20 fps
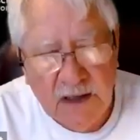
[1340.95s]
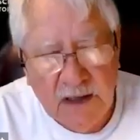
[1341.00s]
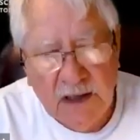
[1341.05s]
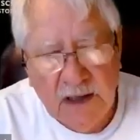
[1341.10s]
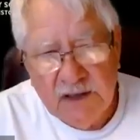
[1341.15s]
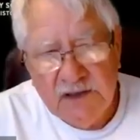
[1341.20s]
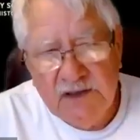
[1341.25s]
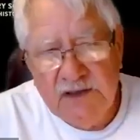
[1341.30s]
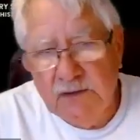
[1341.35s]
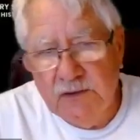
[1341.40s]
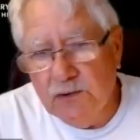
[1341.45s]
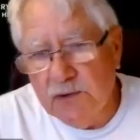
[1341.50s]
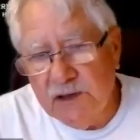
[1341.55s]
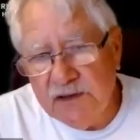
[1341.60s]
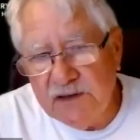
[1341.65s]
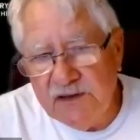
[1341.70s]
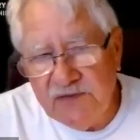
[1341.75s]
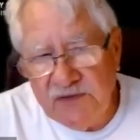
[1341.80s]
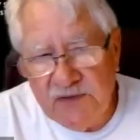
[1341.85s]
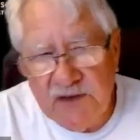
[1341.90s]
Do you
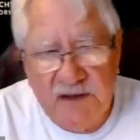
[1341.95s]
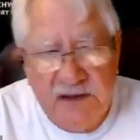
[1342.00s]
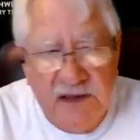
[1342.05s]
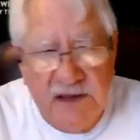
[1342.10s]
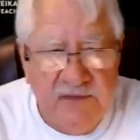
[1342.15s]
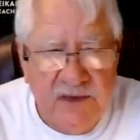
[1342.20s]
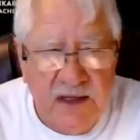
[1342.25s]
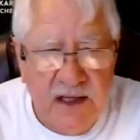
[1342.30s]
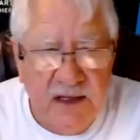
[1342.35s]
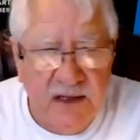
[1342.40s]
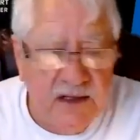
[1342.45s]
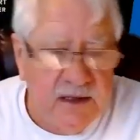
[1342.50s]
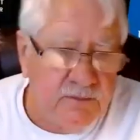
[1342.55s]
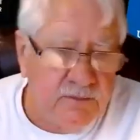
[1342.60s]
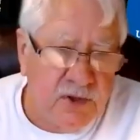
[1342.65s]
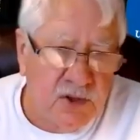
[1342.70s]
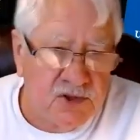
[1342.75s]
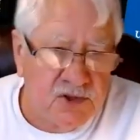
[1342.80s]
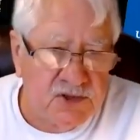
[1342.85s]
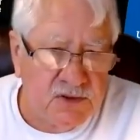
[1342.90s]
really think they've had an
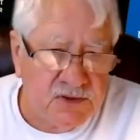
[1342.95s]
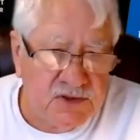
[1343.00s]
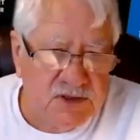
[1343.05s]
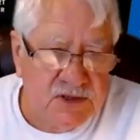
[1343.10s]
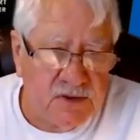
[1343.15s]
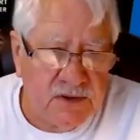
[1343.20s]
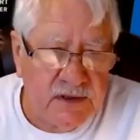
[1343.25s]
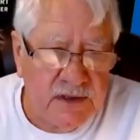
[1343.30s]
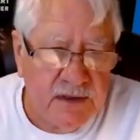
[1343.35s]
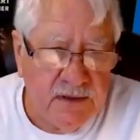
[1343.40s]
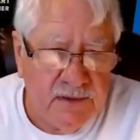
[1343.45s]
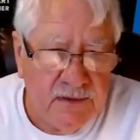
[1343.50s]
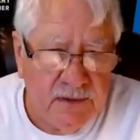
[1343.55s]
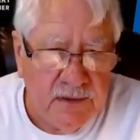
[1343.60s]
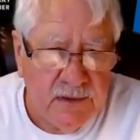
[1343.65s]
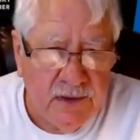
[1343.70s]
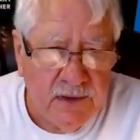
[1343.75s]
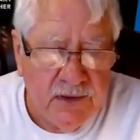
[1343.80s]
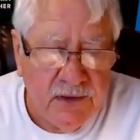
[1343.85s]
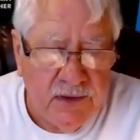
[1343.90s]
impartial jury?
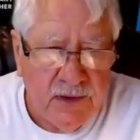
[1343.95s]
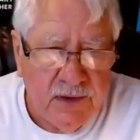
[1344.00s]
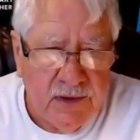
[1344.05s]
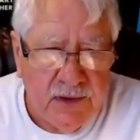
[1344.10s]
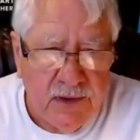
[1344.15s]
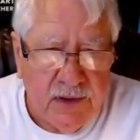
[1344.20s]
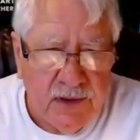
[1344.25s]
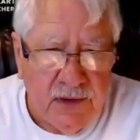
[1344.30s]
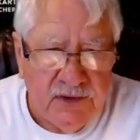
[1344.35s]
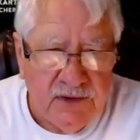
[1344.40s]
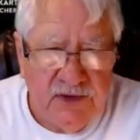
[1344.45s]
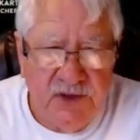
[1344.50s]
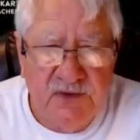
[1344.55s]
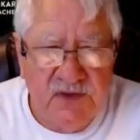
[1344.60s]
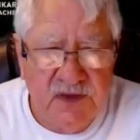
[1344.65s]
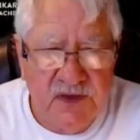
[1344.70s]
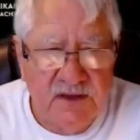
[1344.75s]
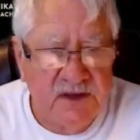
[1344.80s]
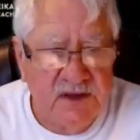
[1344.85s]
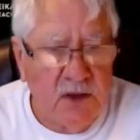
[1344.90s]
Do you
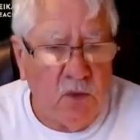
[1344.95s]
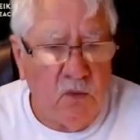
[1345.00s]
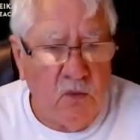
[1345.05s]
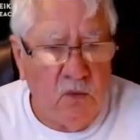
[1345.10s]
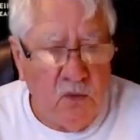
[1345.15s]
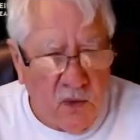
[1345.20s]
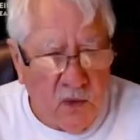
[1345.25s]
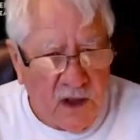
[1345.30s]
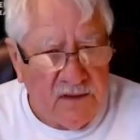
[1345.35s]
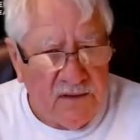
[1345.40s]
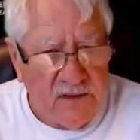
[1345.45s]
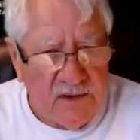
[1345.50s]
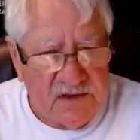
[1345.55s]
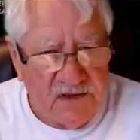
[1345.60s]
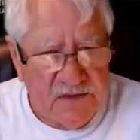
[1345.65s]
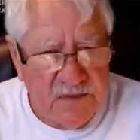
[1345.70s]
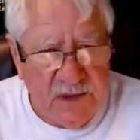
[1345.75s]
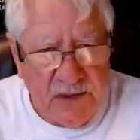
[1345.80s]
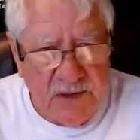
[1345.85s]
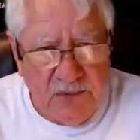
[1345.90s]
think that one of
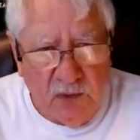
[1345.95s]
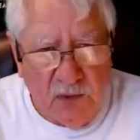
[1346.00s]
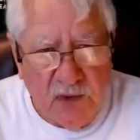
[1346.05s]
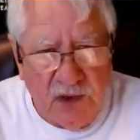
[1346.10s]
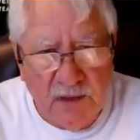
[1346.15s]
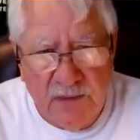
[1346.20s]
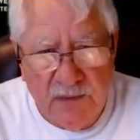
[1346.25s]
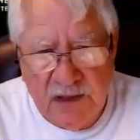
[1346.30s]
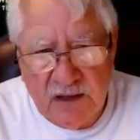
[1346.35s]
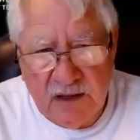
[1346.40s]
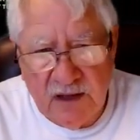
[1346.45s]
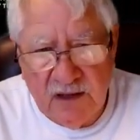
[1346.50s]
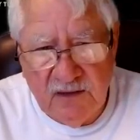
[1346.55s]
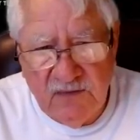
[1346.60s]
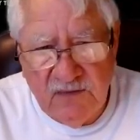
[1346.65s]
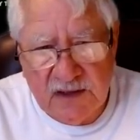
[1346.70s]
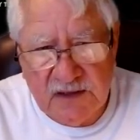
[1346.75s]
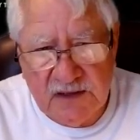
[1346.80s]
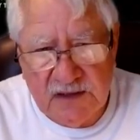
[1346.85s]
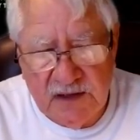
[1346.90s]
those people would have been
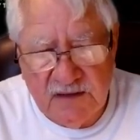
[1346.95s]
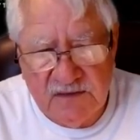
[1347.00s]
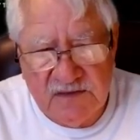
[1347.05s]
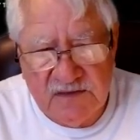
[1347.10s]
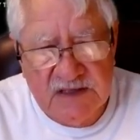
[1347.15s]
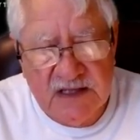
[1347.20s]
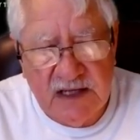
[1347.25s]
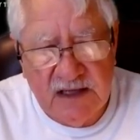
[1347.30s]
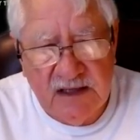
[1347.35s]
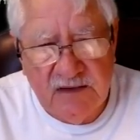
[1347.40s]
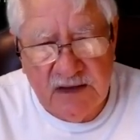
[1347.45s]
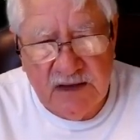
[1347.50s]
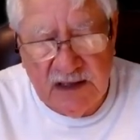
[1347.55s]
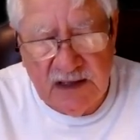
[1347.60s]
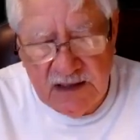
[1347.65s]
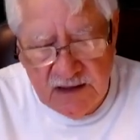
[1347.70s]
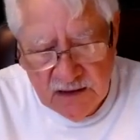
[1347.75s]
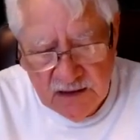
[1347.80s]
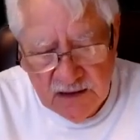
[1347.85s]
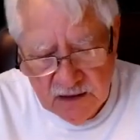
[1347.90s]
convicted if, say,
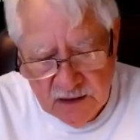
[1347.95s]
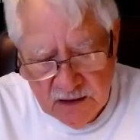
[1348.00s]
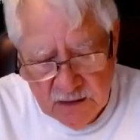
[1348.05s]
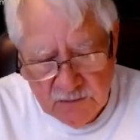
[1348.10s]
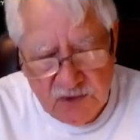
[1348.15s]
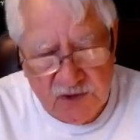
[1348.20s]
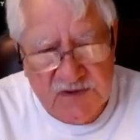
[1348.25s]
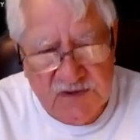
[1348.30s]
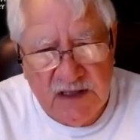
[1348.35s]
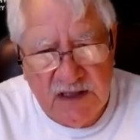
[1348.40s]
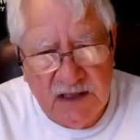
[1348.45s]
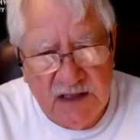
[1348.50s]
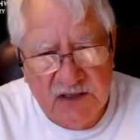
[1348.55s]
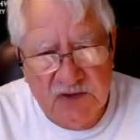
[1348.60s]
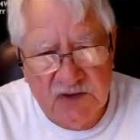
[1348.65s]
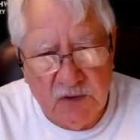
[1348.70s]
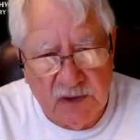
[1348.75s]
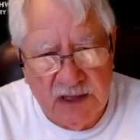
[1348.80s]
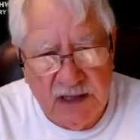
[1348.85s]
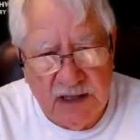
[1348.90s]
the
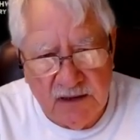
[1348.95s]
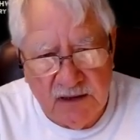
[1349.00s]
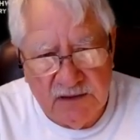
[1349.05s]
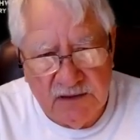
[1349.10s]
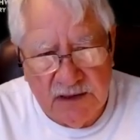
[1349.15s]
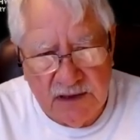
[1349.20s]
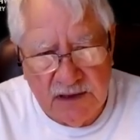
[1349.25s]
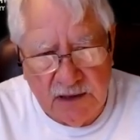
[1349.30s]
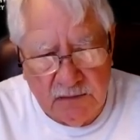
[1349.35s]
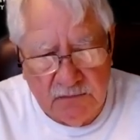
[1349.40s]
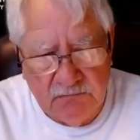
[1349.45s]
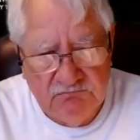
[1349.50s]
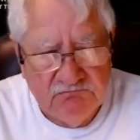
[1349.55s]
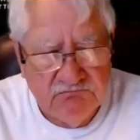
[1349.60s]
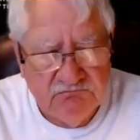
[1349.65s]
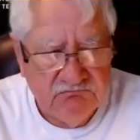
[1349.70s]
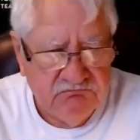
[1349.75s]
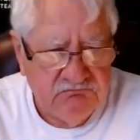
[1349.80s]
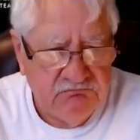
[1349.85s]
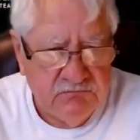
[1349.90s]
proceedings were held in
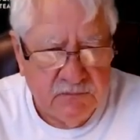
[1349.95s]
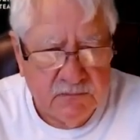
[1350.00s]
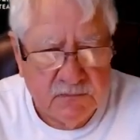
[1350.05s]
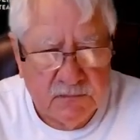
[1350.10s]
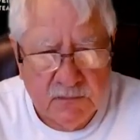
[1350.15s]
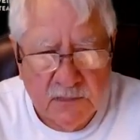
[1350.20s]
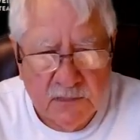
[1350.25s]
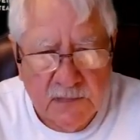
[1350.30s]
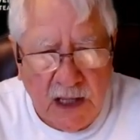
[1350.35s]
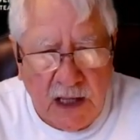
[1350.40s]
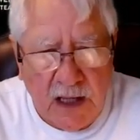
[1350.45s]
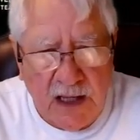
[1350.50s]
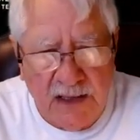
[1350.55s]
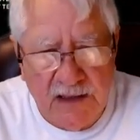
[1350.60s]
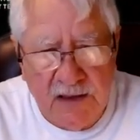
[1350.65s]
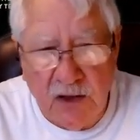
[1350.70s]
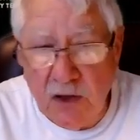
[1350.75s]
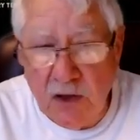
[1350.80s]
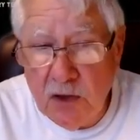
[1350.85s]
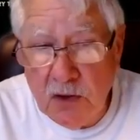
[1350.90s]

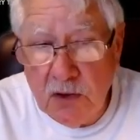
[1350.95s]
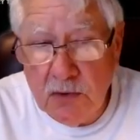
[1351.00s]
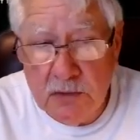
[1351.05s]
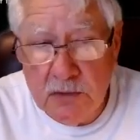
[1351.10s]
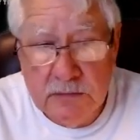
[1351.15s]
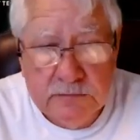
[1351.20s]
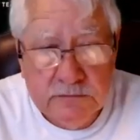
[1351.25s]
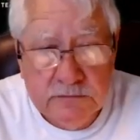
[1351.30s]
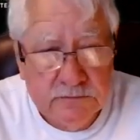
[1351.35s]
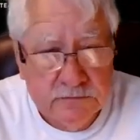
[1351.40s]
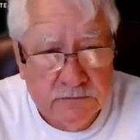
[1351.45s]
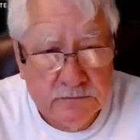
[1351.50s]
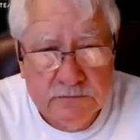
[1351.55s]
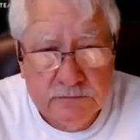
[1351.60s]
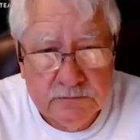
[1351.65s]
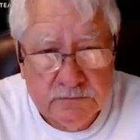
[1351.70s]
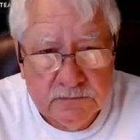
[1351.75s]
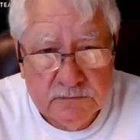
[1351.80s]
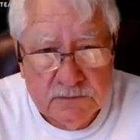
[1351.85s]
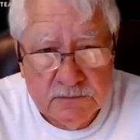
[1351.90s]
Idaho,
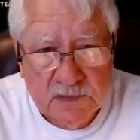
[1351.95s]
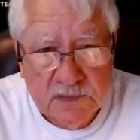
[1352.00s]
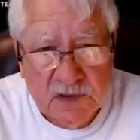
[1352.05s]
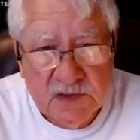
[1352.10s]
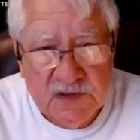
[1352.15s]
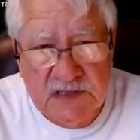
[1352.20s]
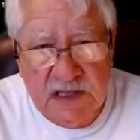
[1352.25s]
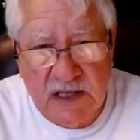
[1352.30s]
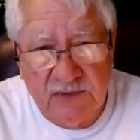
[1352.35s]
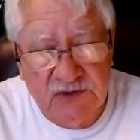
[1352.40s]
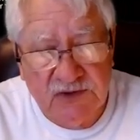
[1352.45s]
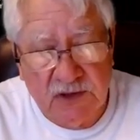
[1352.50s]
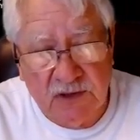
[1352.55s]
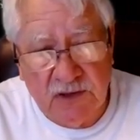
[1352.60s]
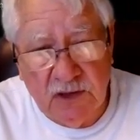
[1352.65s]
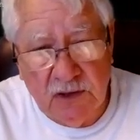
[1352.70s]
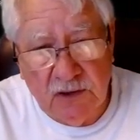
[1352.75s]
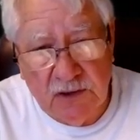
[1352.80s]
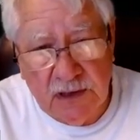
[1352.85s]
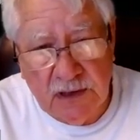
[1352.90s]
South
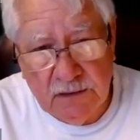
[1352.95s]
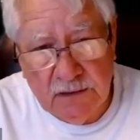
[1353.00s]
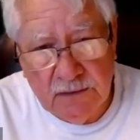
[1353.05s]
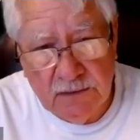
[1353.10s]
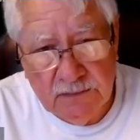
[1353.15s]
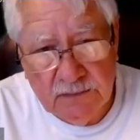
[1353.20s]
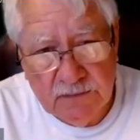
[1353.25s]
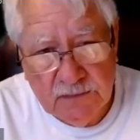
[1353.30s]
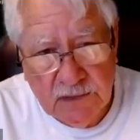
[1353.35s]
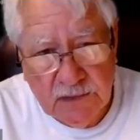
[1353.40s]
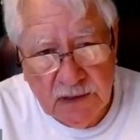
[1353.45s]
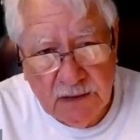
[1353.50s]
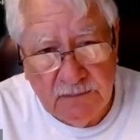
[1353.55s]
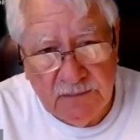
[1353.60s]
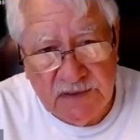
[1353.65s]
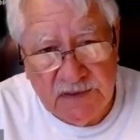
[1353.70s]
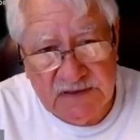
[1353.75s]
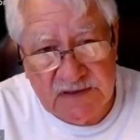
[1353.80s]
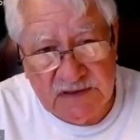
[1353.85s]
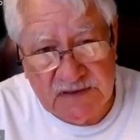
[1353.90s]
Dakota,
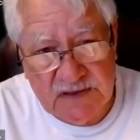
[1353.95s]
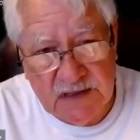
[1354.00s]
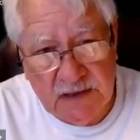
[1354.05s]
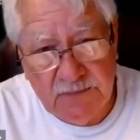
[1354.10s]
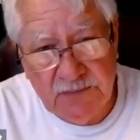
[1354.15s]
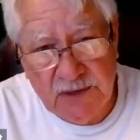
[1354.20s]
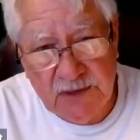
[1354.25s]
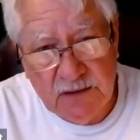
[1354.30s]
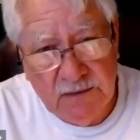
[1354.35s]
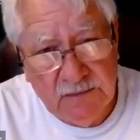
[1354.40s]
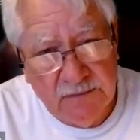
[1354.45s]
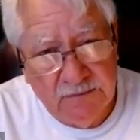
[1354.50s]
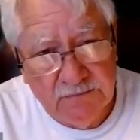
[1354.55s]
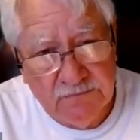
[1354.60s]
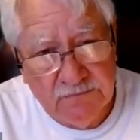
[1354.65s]
Mississippi?